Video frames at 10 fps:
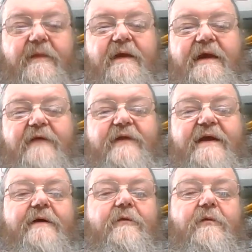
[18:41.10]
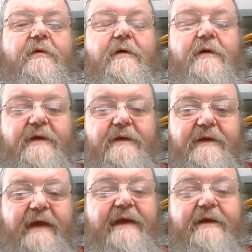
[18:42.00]
evening
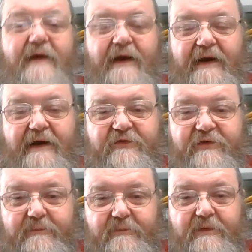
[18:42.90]
gig at